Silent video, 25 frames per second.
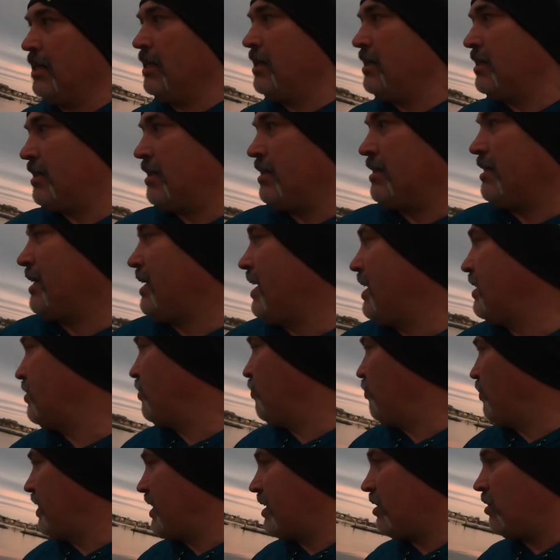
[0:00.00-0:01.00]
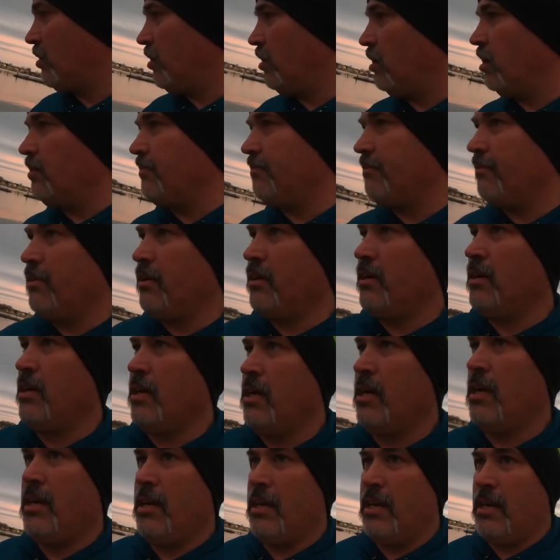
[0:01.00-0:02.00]
since they got the week off.
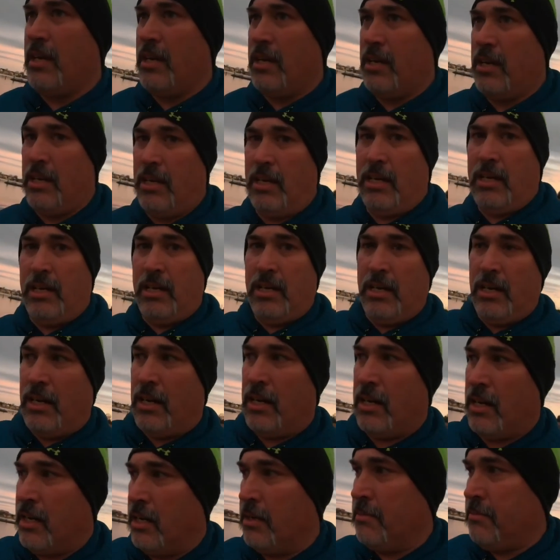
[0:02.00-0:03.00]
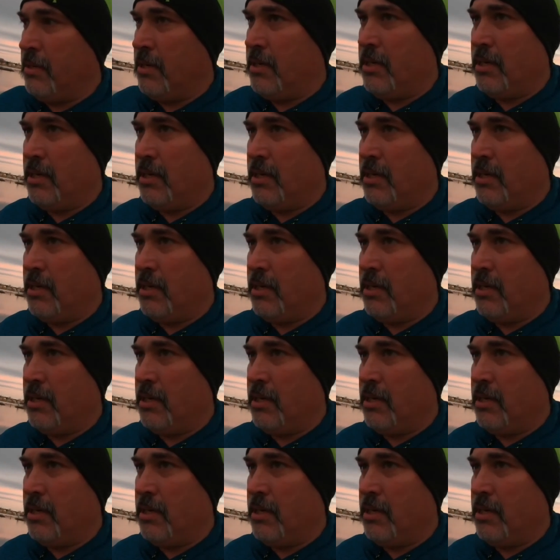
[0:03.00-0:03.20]
Um,